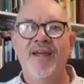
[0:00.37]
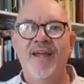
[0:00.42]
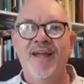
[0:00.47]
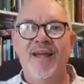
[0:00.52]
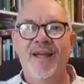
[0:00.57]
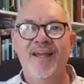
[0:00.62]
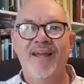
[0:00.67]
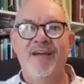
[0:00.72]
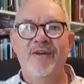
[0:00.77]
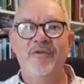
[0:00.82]

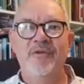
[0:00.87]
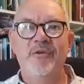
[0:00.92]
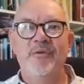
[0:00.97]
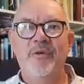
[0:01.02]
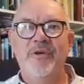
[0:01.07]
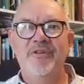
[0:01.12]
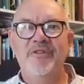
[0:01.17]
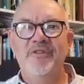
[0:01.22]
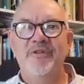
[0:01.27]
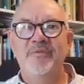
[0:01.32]
Hello and
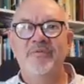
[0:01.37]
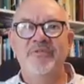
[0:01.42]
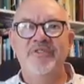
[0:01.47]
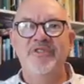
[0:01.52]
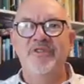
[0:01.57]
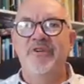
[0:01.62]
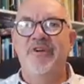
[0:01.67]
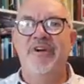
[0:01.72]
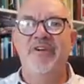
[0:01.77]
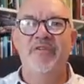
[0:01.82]
welcome
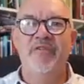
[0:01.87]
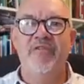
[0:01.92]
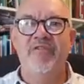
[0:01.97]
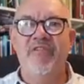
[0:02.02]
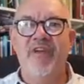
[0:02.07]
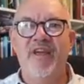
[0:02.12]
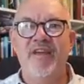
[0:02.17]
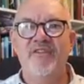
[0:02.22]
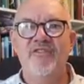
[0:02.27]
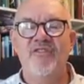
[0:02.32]
to our
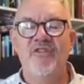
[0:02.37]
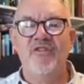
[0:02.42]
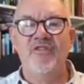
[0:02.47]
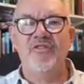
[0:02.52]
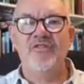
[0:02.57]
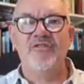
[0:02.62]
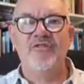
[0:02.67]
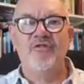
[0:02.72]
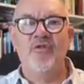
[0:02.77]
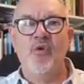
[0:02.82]

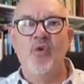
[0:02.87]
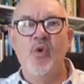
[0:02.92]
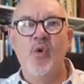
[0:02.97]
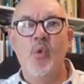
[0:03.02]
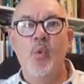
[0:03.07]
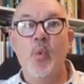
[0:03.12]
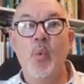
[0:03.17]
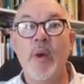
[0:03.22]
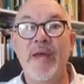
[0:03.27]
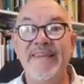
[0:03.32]
reflections for
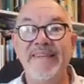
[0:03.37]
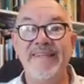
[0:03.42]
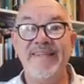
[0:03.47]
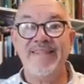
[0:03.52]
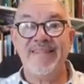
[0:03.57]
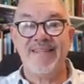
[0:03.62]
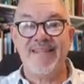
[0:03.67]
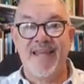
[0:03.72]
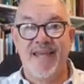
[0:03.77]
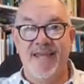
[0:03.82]

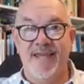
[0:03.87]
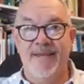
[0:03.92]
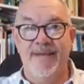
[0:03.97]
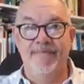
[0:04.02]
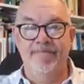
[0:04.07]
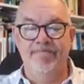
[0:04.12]
Wednesday.